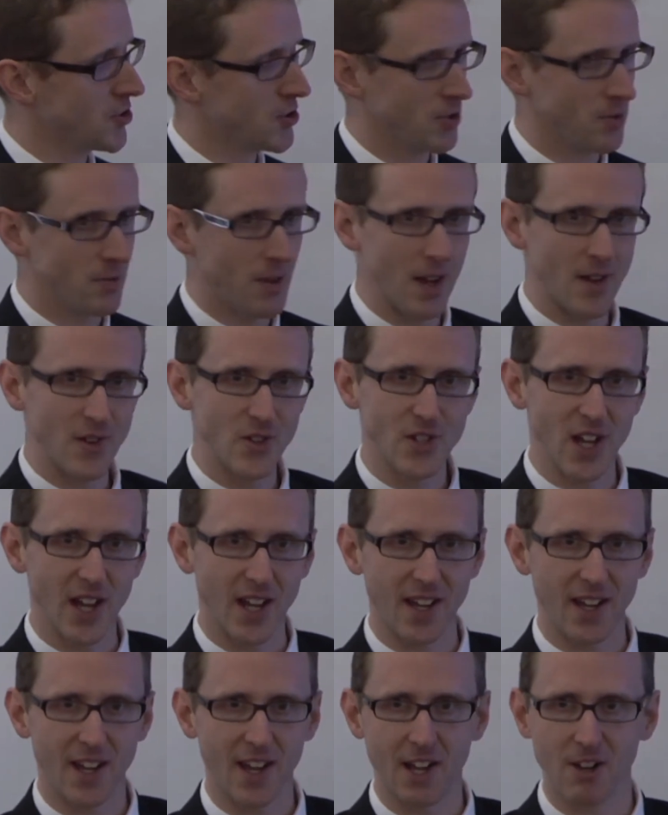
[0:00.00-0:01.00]
should
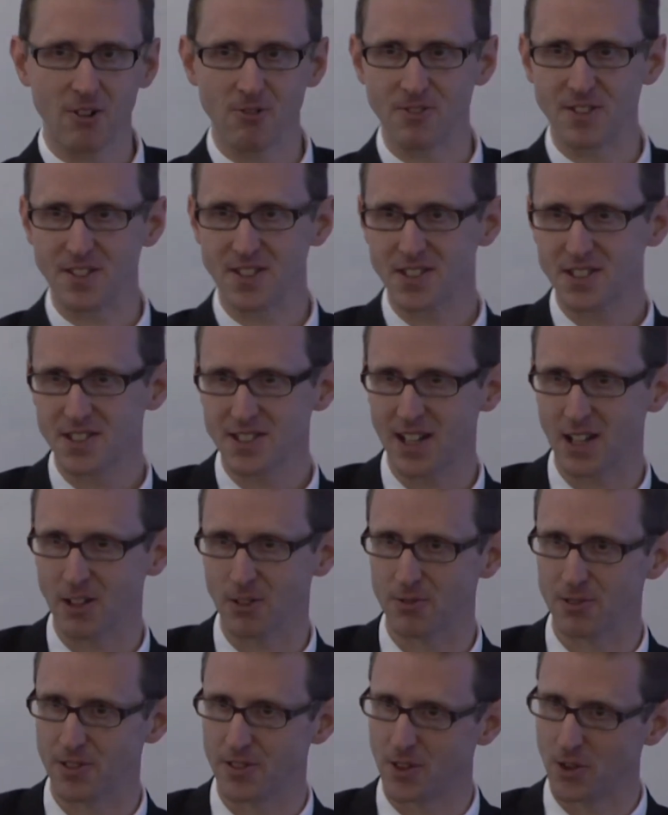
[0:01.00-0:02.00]
take care of
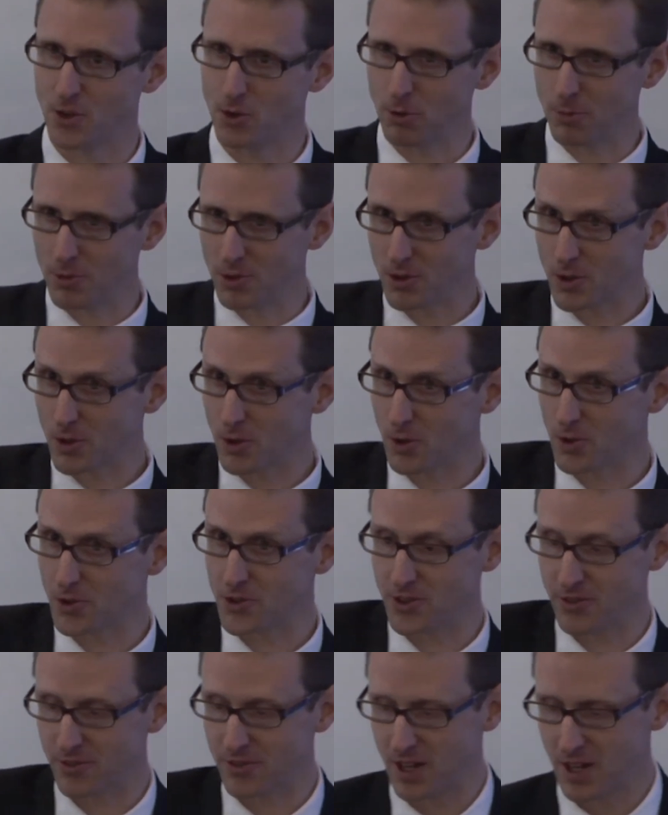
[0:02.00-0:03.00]
itself in the normal
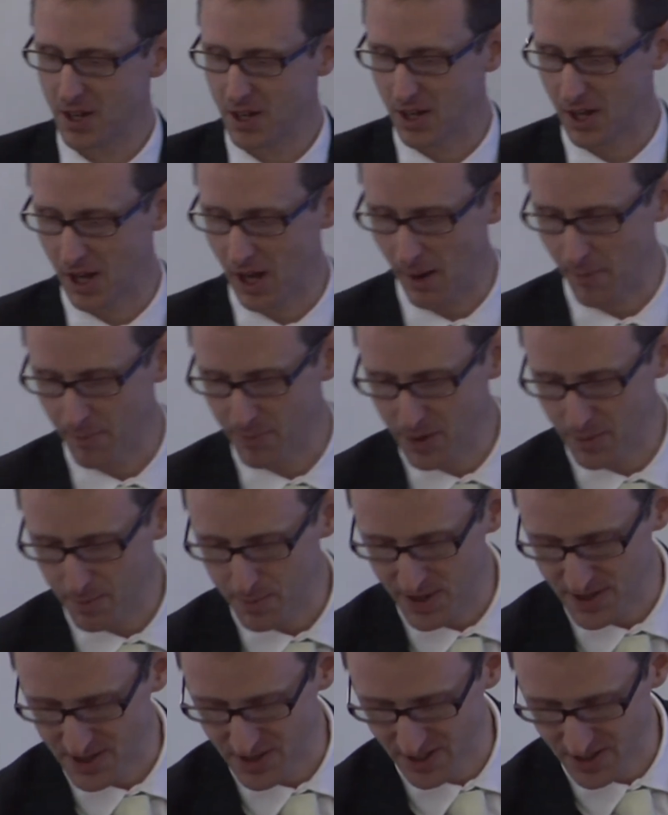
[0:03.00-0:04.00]
course of
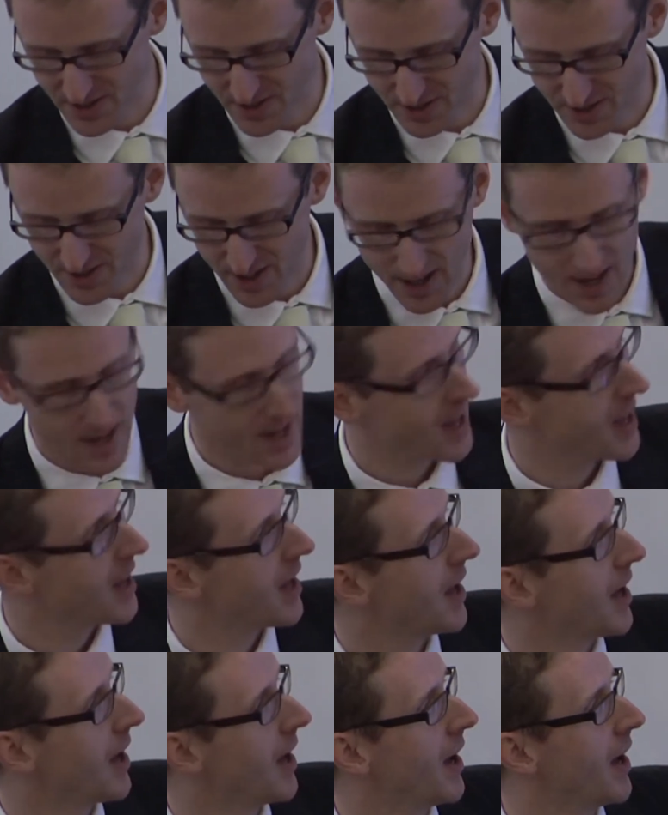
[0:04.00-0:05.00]
business.
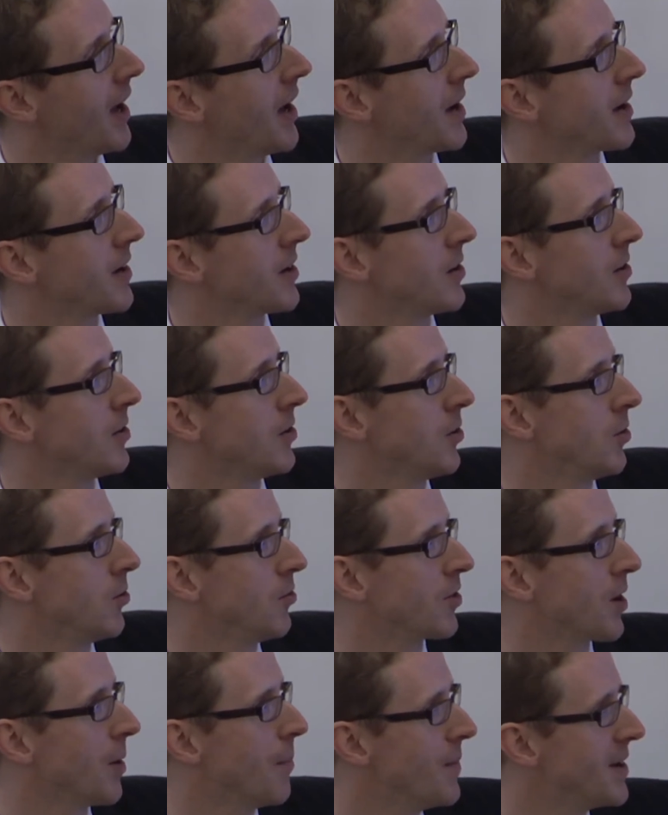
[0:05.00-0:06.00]

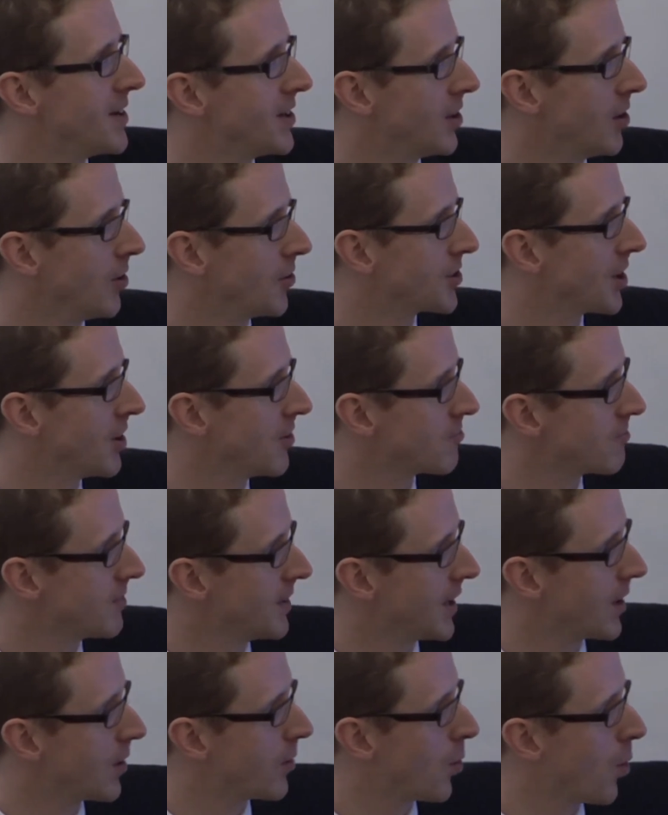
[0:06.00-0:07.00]
You've committed yourself
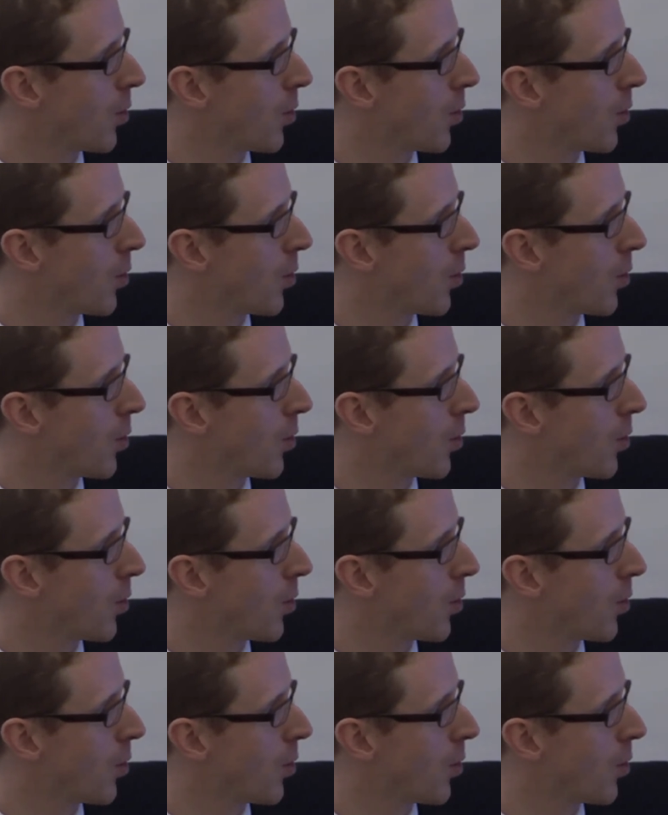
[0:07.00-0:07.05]
really